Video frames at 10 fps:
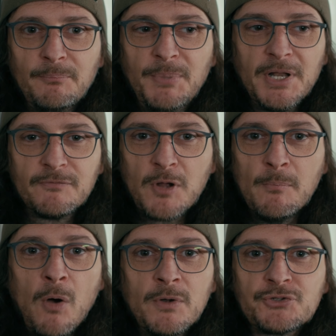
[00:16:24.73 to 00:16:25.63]
bit of
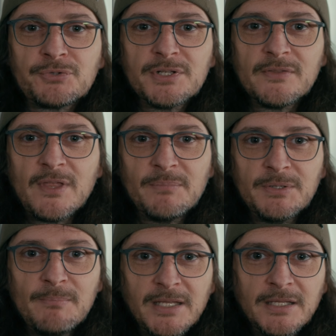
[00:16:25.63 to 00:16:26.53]
componentry that they've
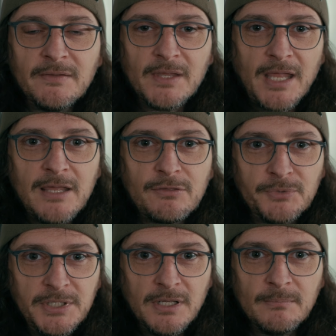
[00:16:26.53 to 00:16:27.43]
been making in the
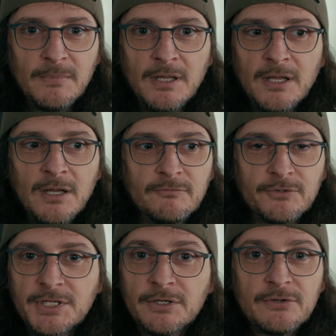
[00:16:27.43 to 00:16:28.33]
K3M
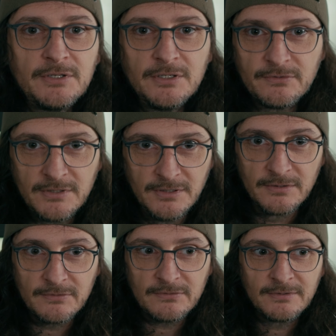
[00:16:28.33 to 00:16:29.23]
for years and years and
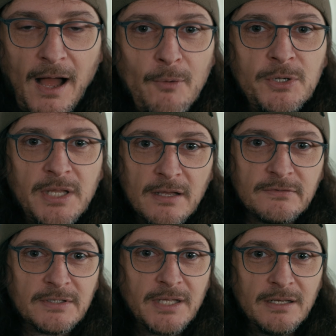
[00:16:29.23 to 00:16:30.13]
years. I would
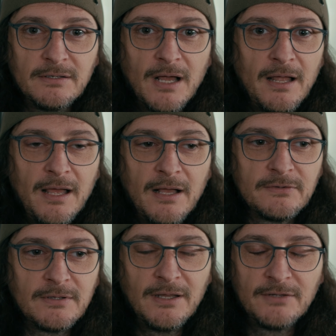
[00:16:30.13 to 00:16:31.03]
guess, again, not
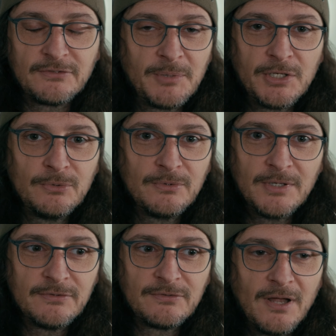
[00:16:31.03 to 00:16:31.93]
as somebody who
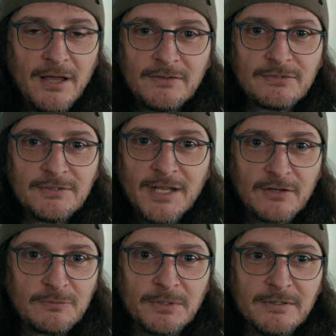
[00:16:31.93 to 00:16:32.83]
is not an
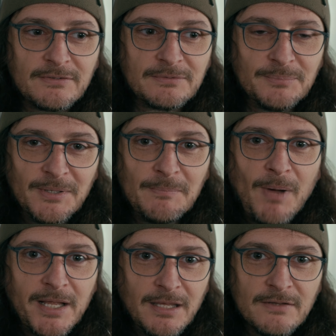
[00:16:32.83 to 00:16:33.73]
expert, but
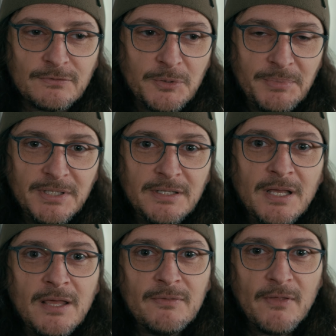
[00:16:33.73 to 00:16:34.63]
my guess would be
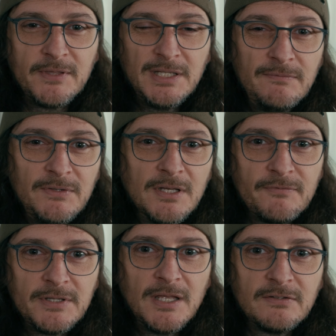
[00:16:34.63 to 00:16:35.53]
that the
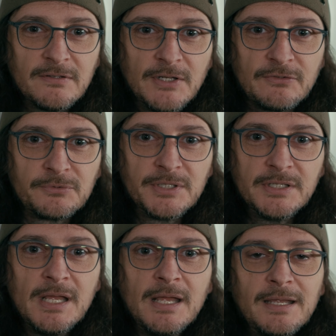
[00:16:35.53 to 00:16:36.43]
EVF in the A7S
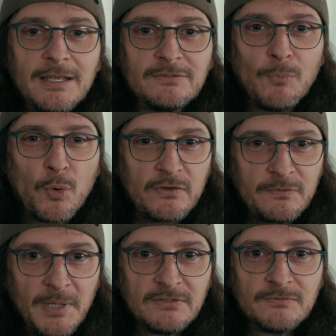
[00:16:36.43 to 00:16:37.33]
III is more
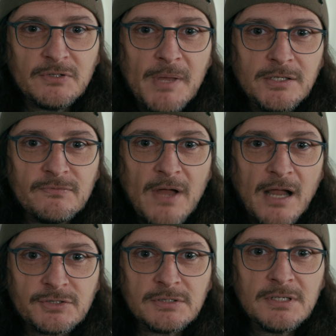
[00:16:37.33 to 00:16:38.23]
expensive to
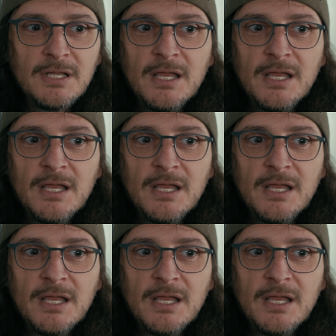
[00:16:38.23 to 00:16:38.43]
manufacture